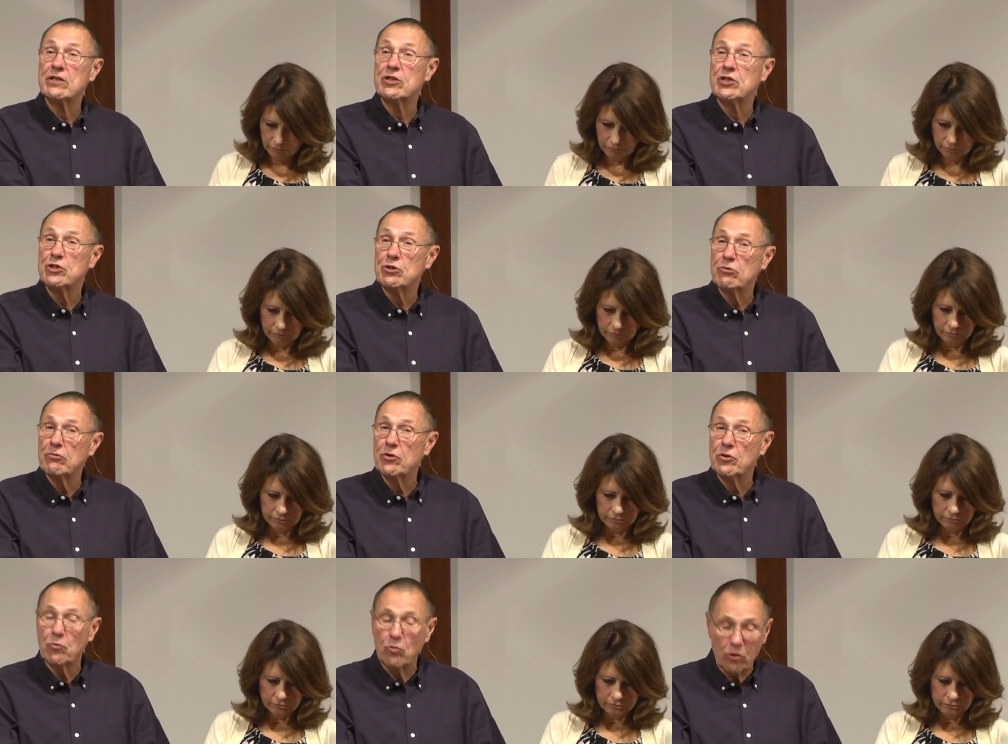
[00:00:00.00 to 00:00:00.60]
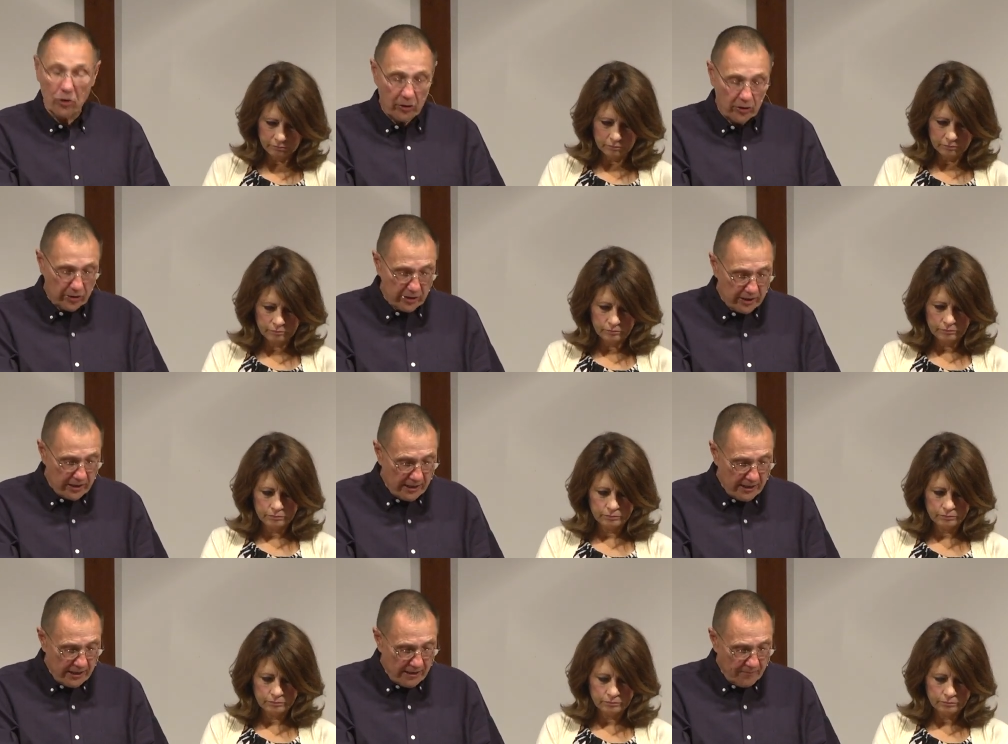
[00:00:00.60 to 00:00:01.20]
Speaker 1: to do the word.
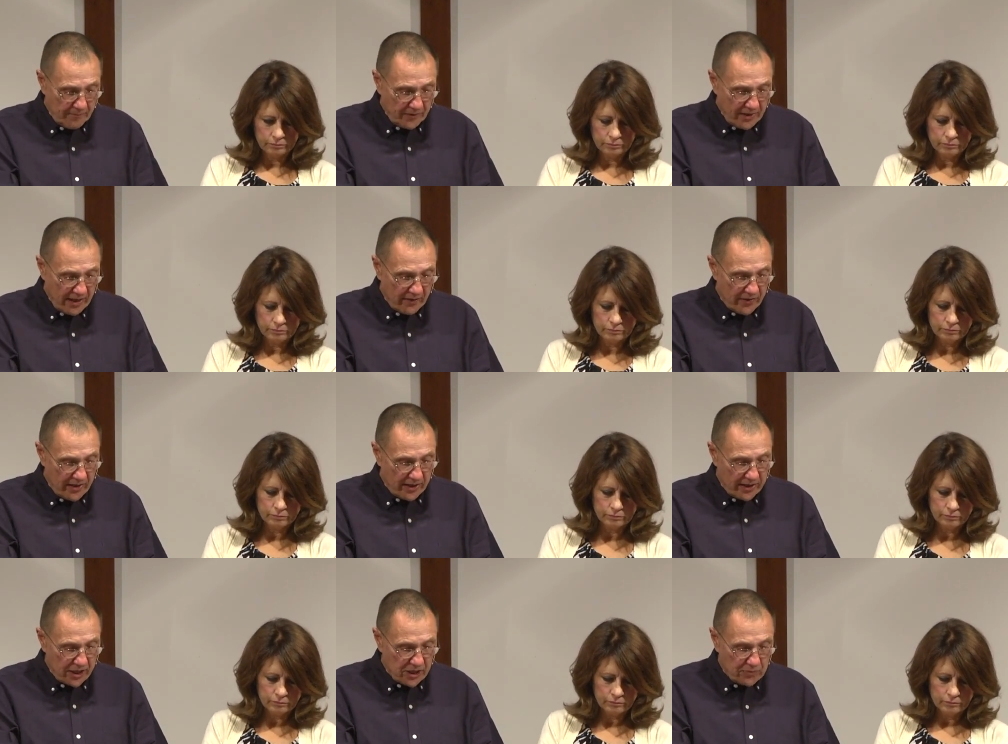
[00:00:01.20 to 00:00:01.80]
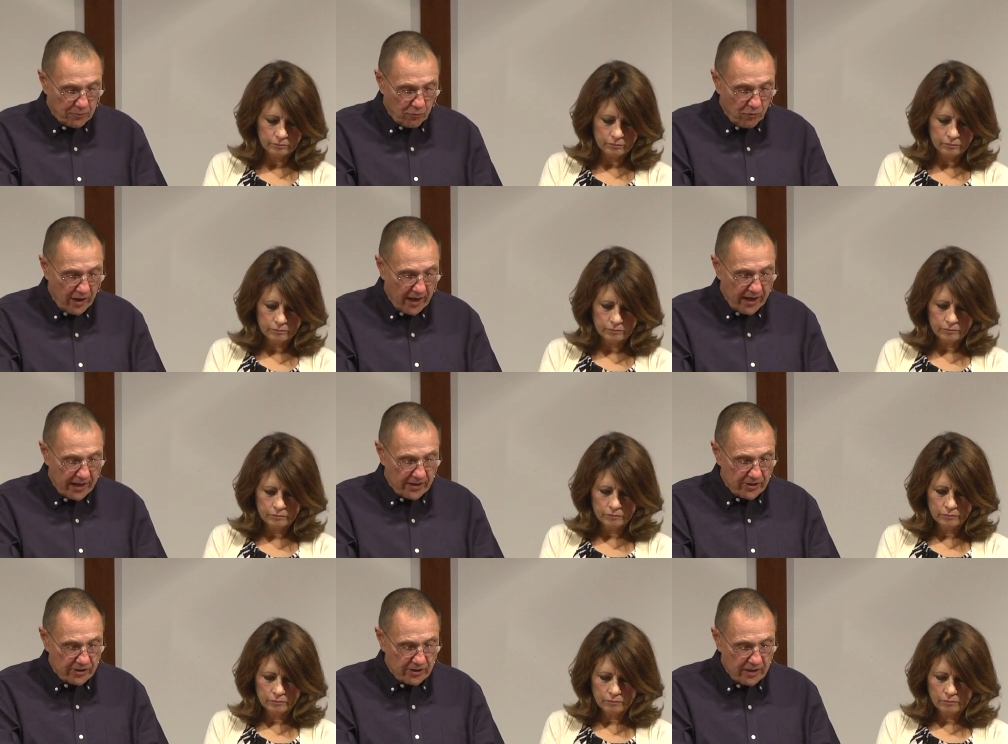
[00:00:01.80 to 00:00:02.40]
And then his
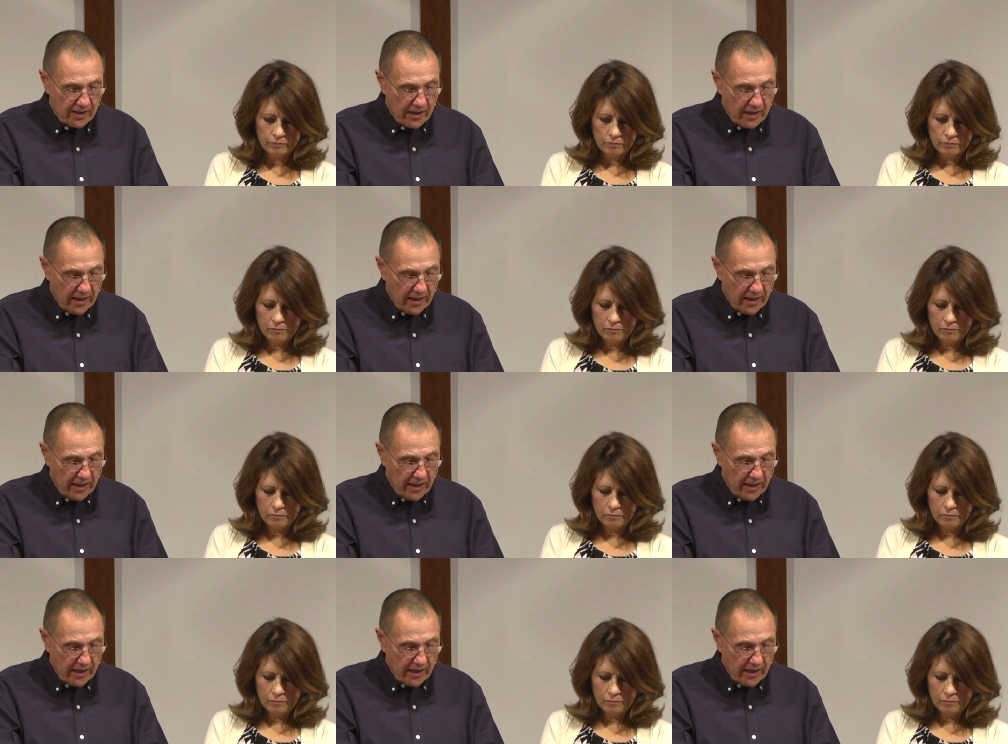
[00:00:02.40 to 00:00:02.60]
praise